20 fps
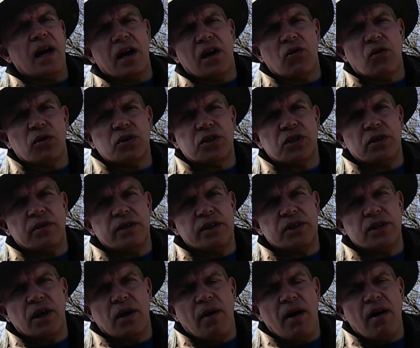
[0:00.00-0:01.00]
across to you is,
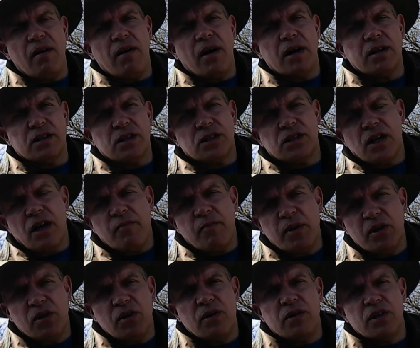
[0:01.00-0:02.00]
you know, as I say, I've
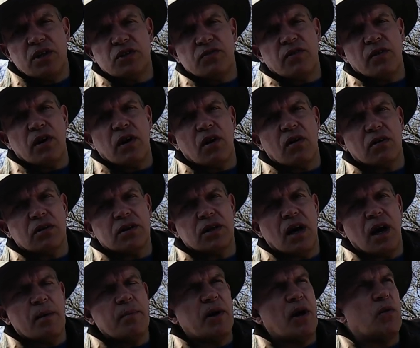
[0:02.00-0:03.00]
been doing this for a long
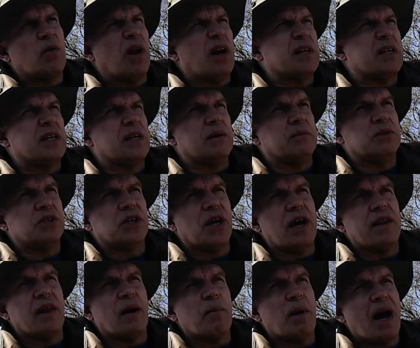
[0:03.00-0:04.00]
time. I don't like to keep
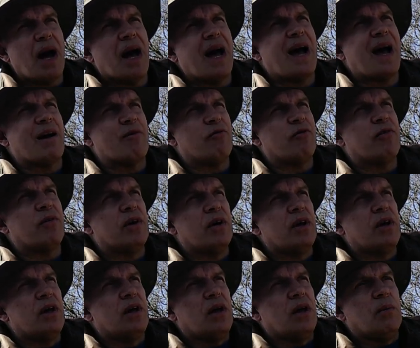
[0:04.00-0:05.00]
saying that, but I have.
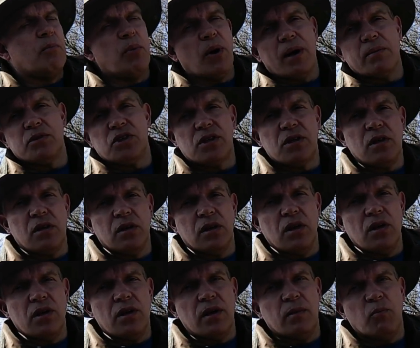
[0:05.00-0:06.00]
But I'm still
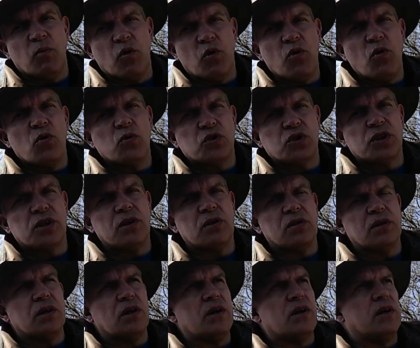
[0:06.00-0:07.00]
learning. We're all
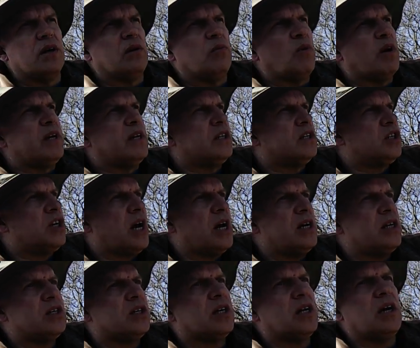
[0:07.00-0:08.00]
still learning. When you
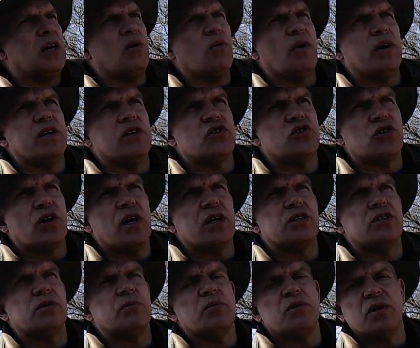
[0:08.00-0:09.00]
change kit, when you try
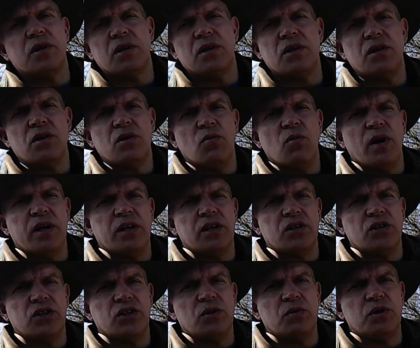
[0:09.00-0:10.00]
something new, when
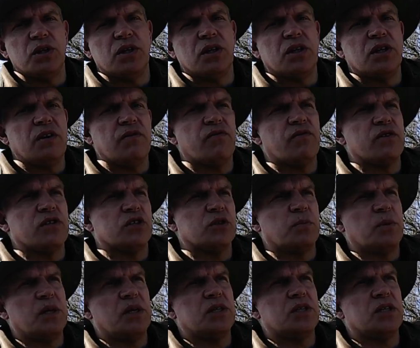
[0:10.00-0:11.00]
you're shooting a different
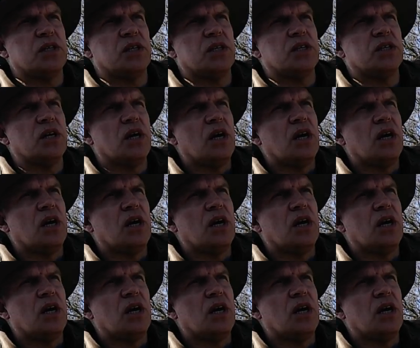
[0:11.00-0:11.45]
species,